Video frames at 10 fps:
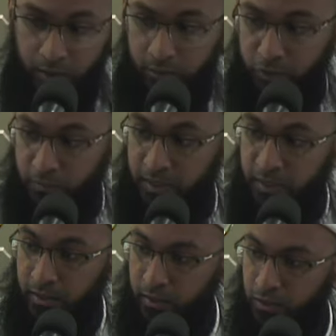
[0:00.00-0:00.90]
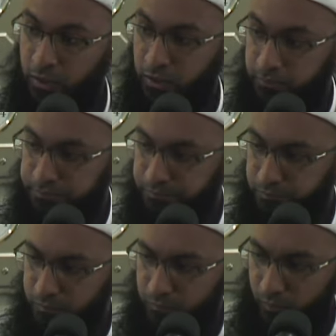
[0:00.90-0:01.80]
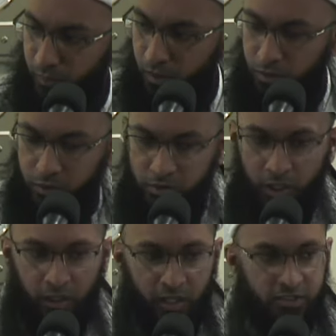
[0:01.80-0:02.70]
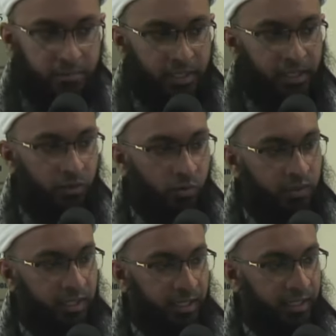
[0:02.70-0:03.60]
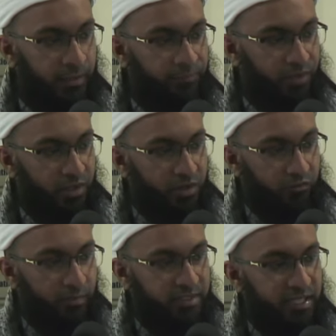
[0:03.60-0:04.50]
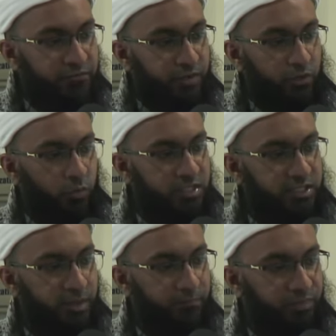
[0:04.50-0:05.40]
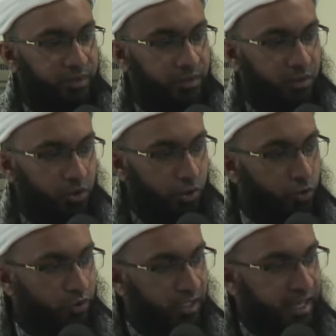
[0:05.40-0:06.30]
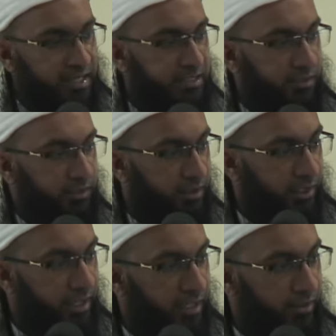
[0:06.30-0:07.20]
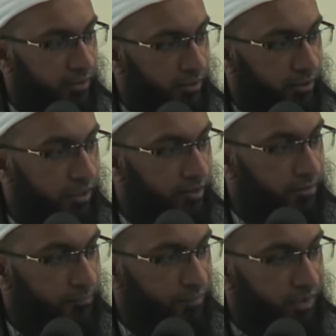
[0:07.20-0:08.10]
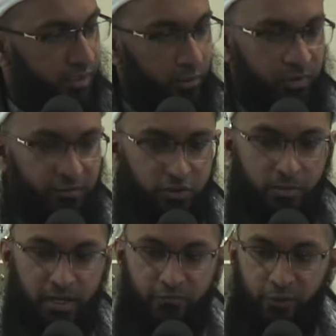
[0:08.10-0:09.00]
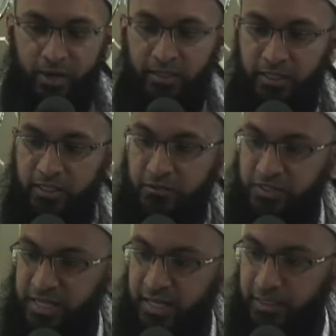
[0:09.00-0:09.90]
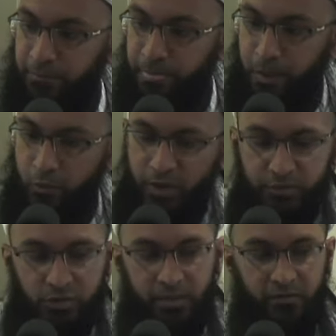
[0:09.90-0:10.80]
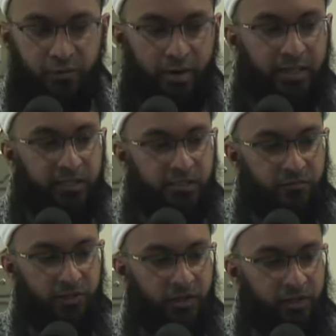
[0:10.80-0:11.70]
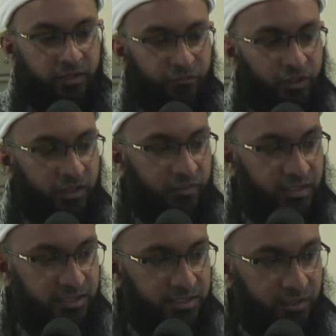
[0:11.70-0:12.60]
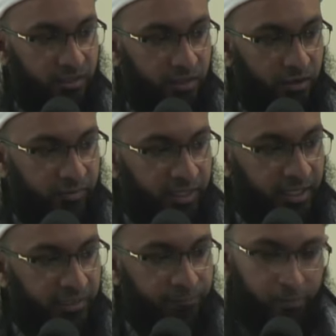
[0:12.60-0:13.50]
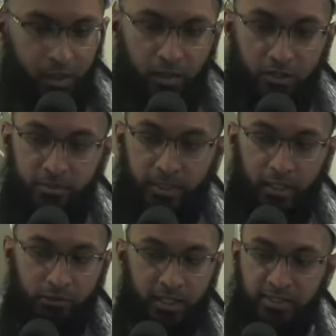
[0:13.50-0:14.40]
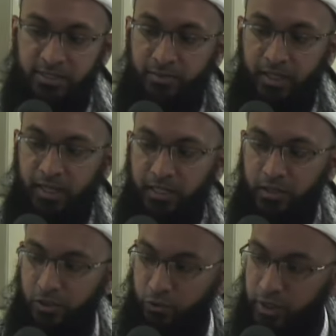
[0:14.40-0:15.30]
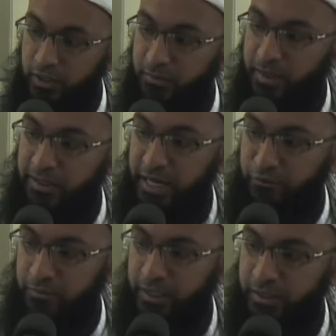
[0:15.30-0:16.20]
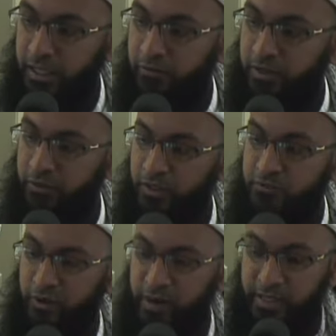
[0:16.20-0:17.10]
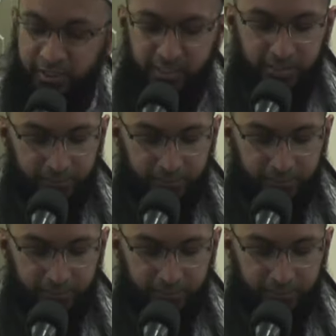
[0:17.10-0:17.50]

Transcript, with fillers: to be good. So Allah subhanahu wa ta'ala from his infinite wisdom utilize and play the earth that we have so many varieties of sand, we have so many varieties of the earth in front of us, of the land. Allah subhanahu wa ta'ala similarly created mankind from that have given us varieties.